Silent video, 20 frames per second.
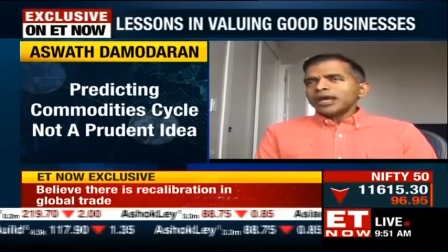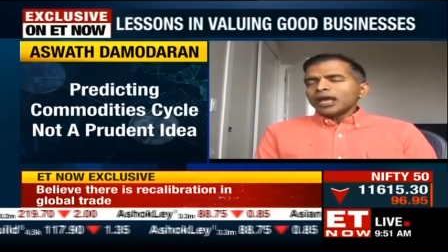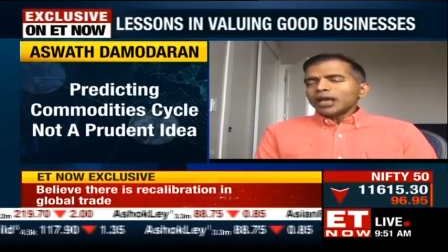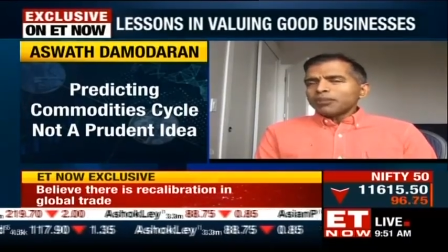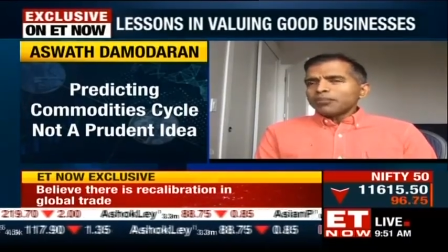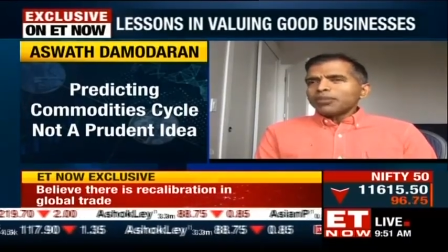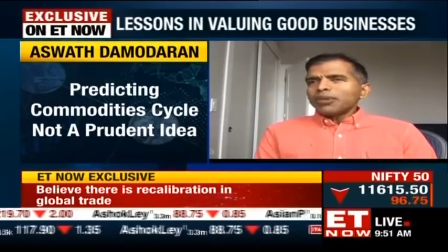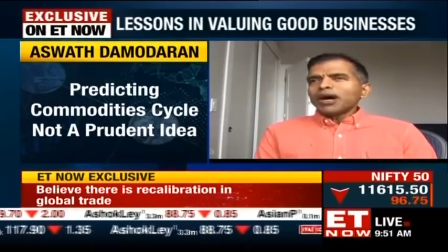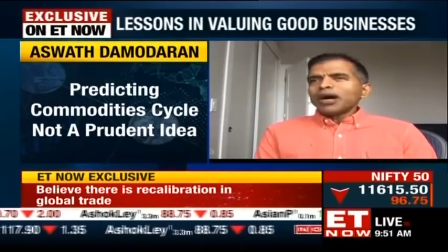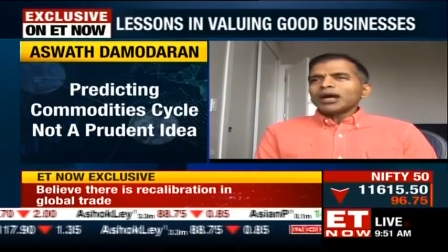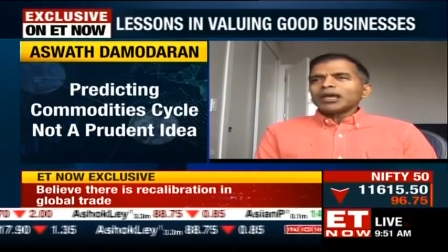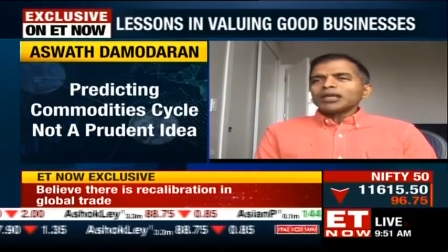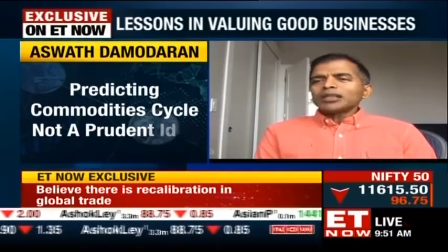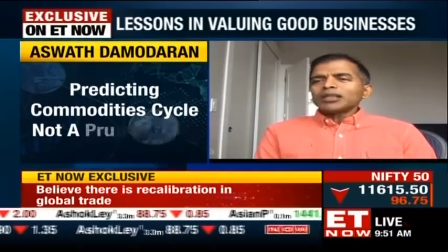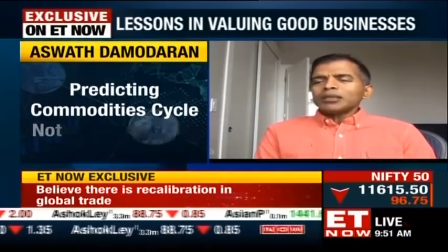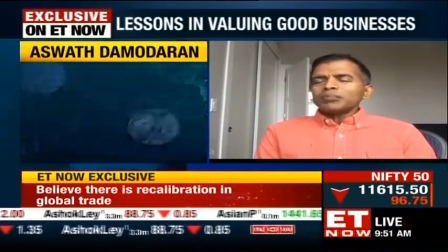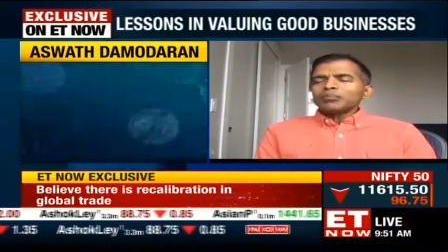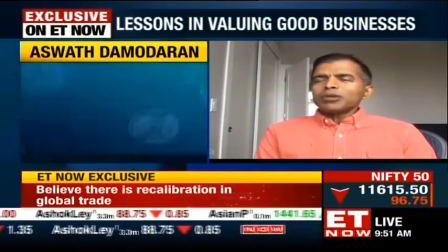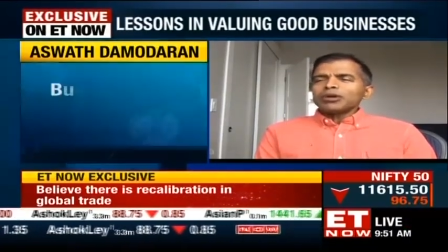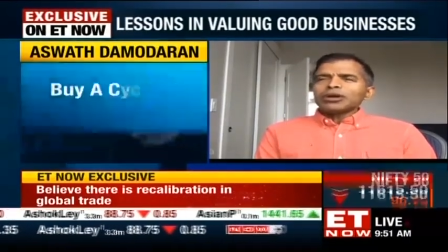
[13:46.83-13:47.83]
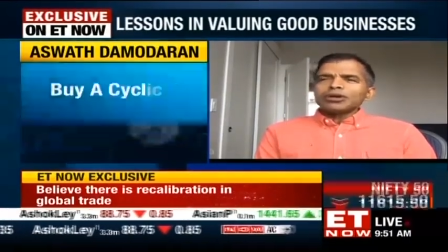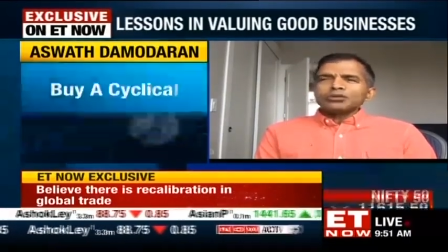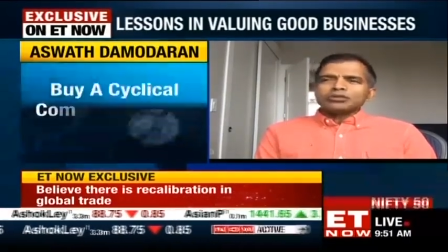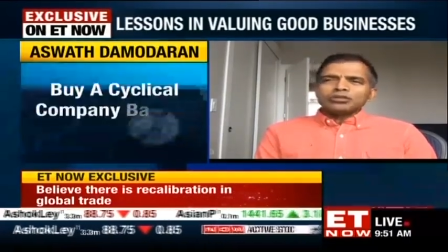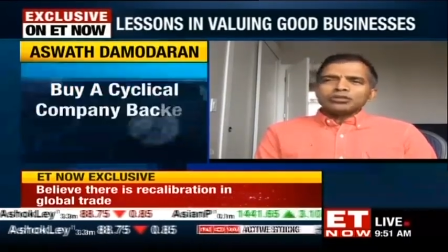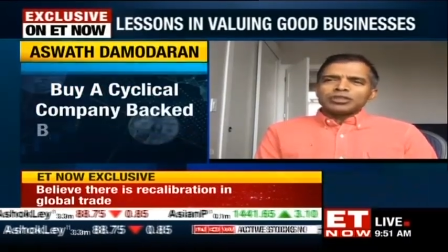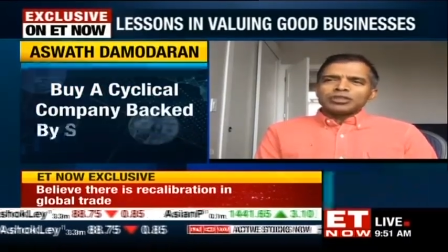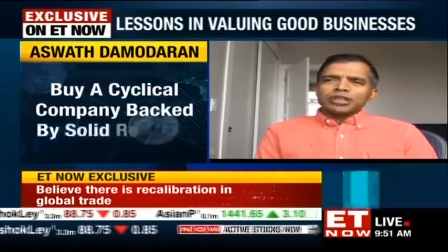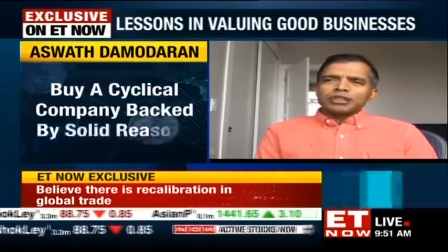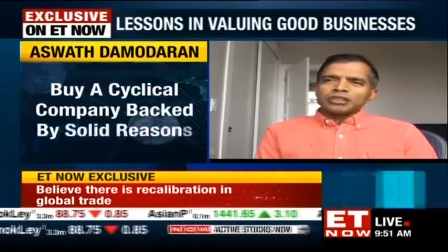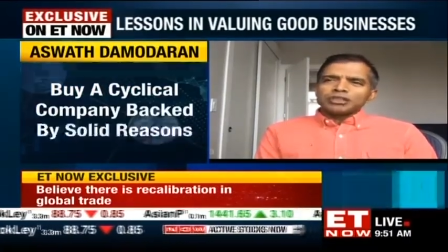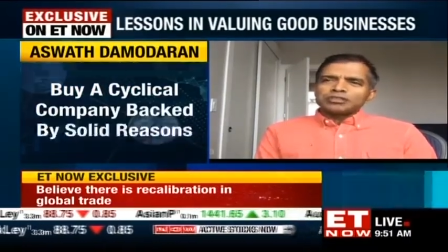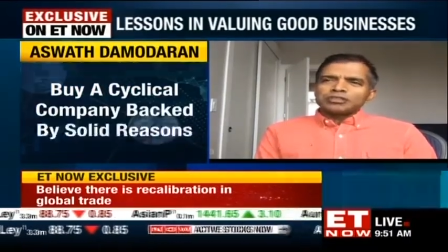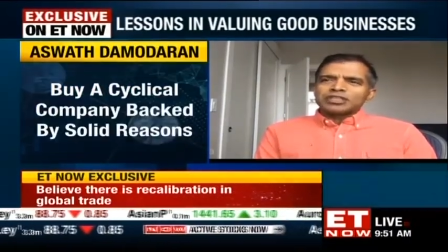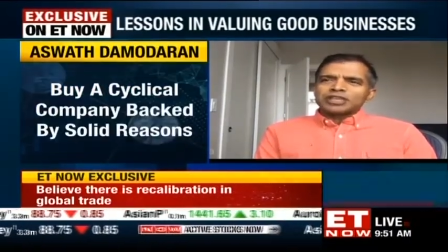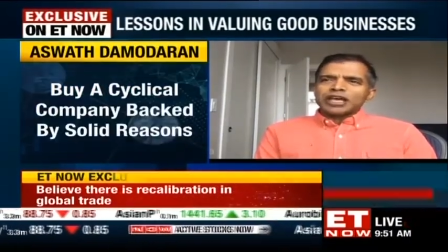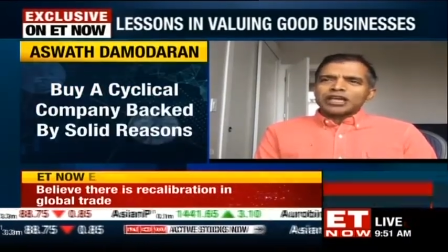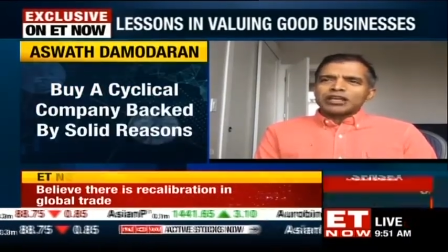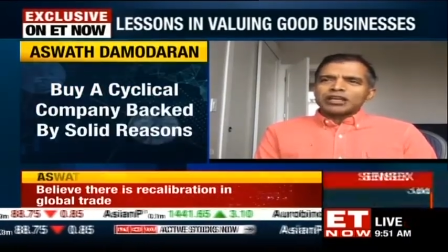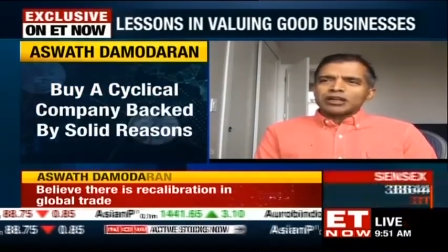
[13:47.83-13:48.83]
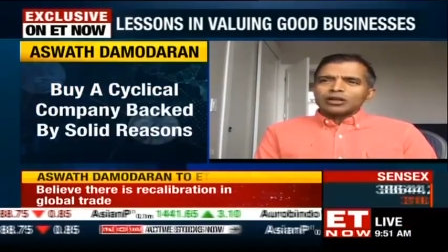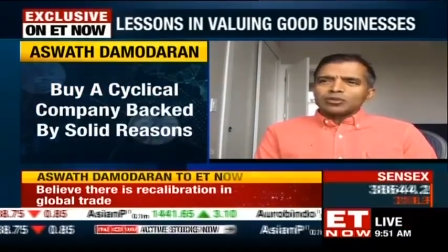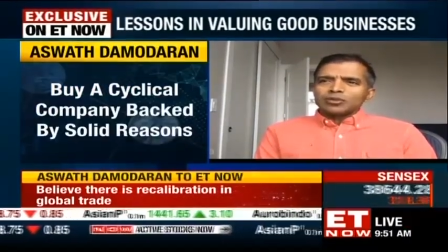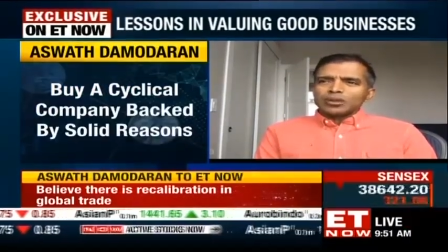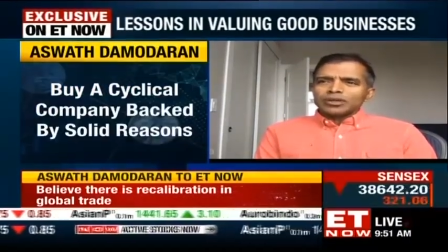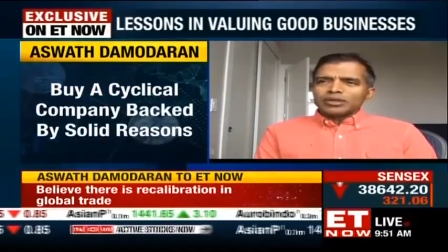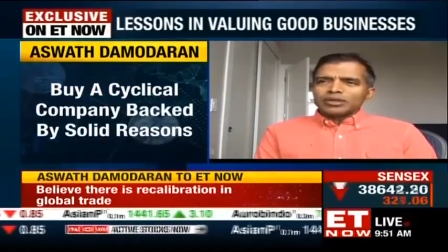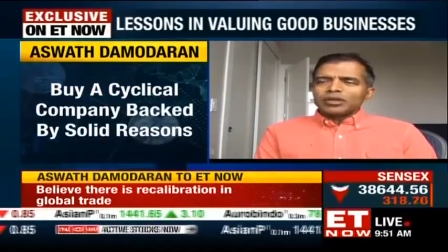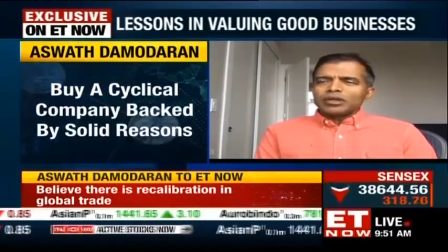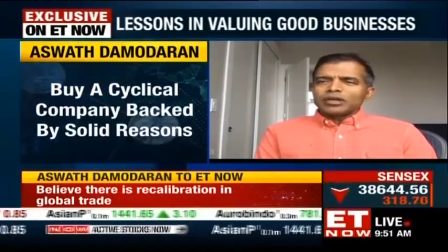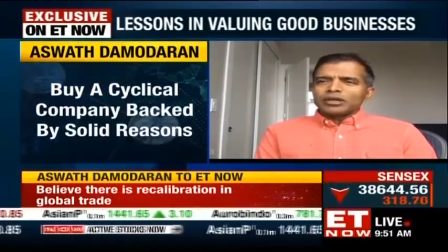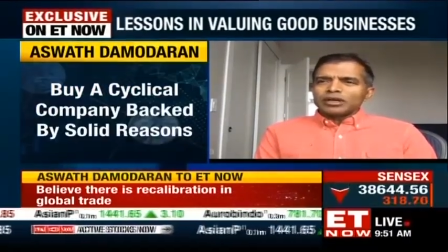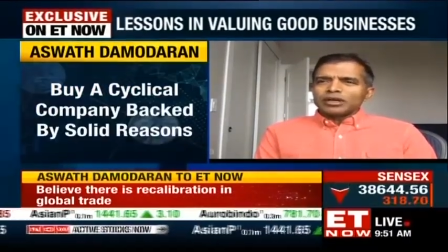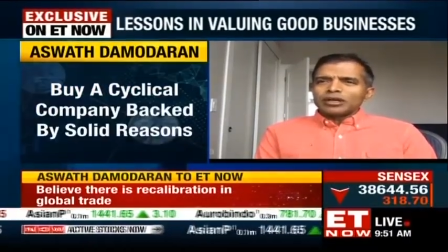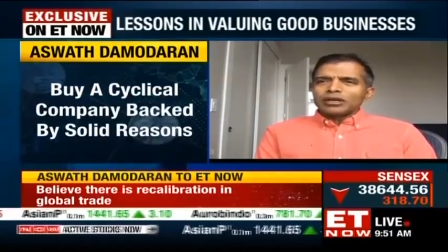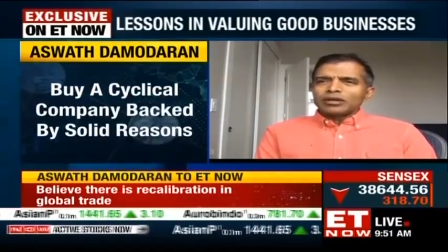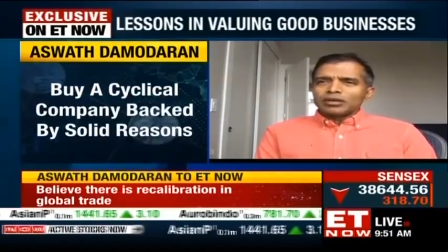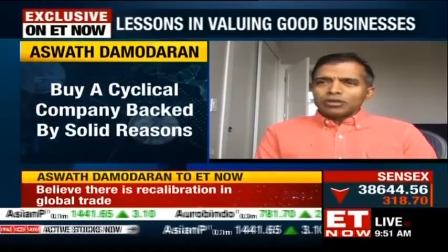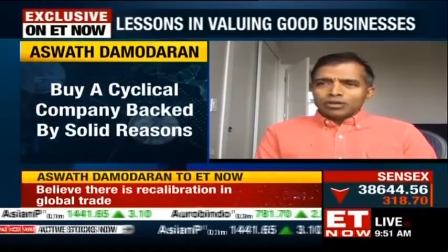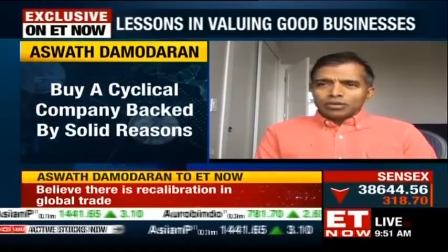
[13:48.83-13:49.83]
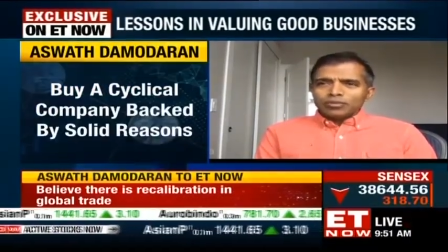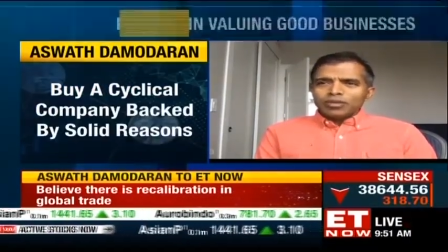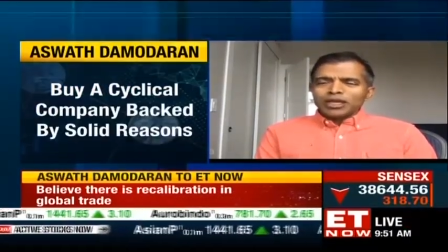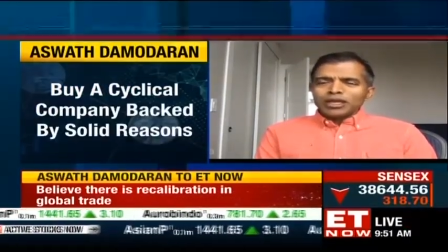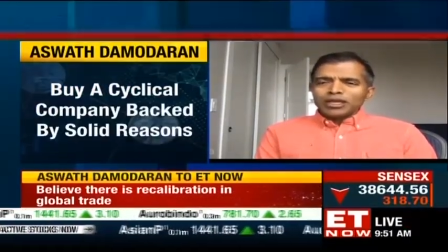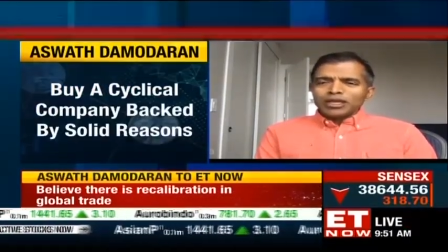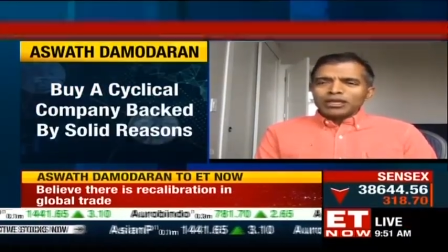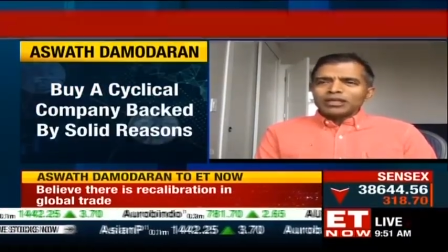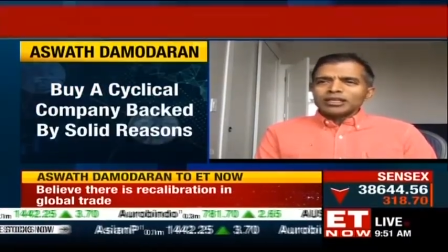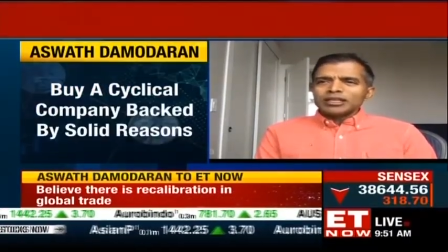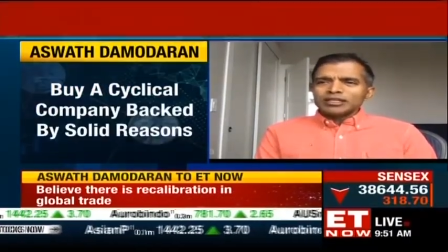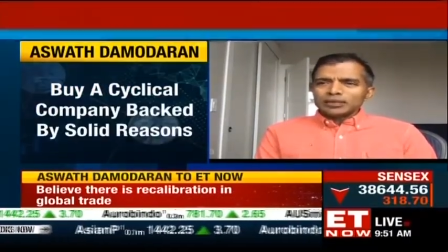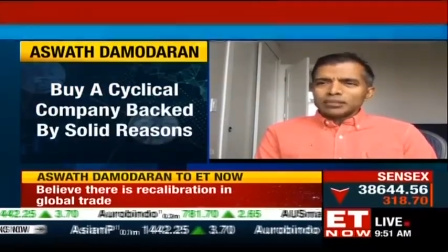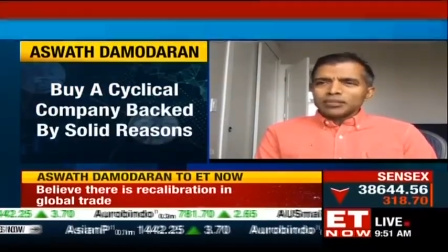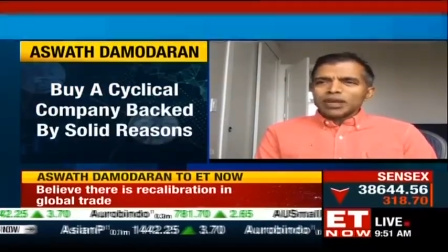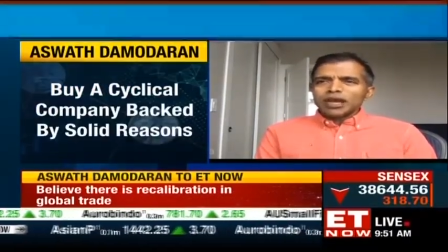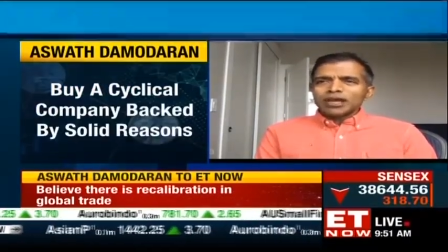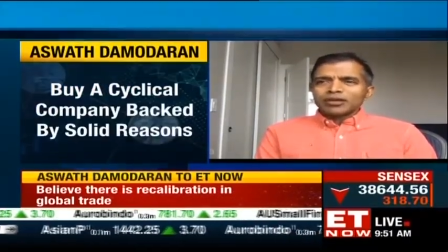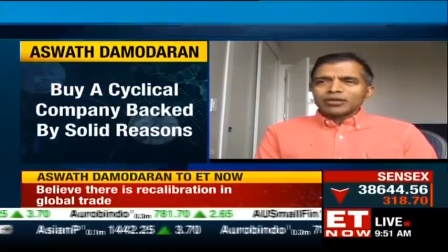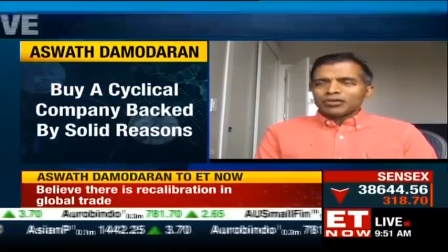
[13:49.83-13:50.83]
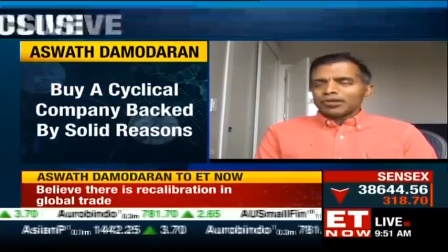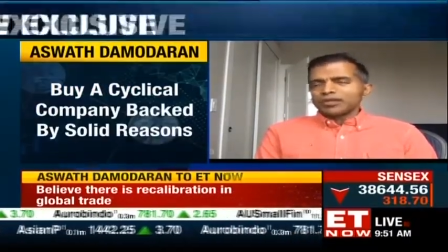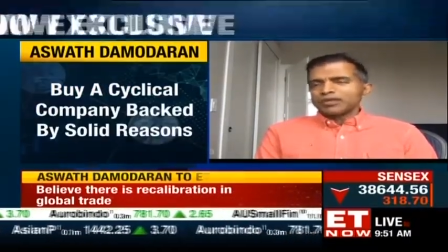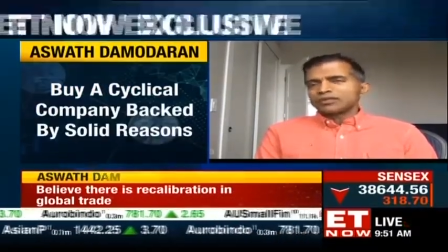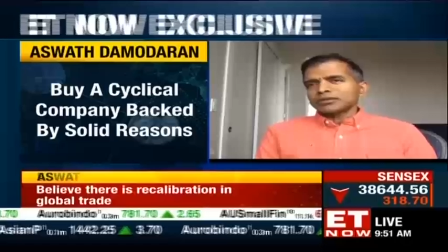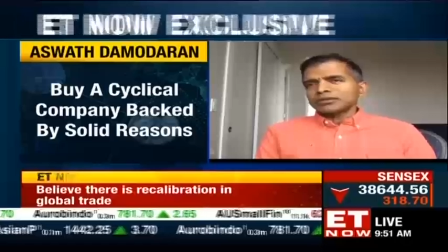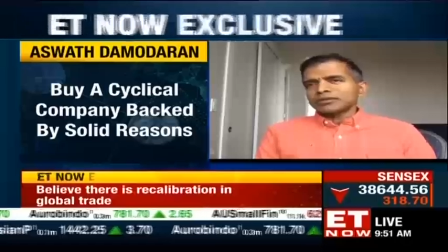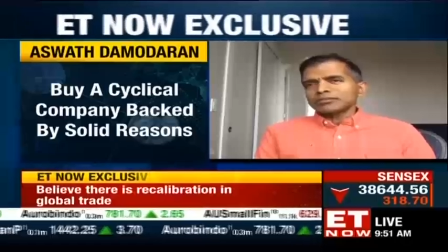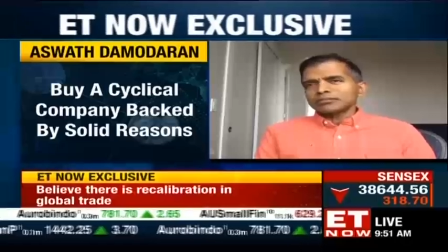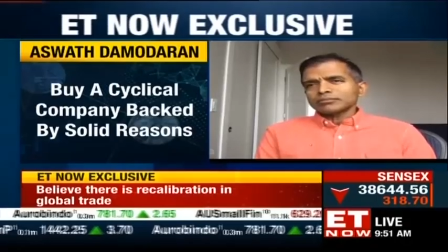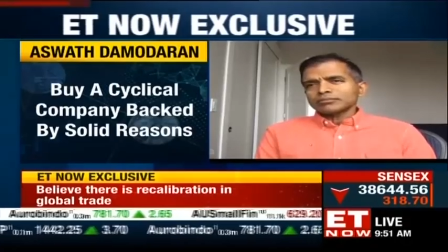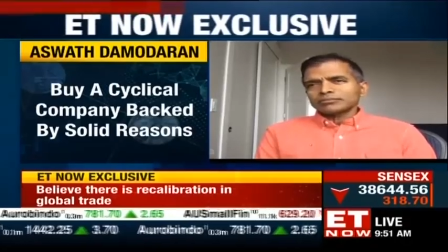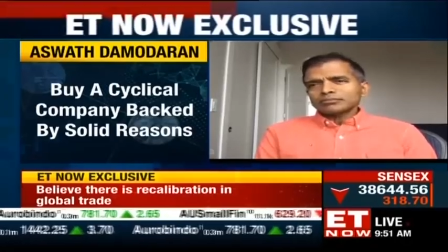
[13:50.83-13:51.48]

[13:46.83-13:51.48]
and buying them because you think the cycle will turn, to me, is a bad reason.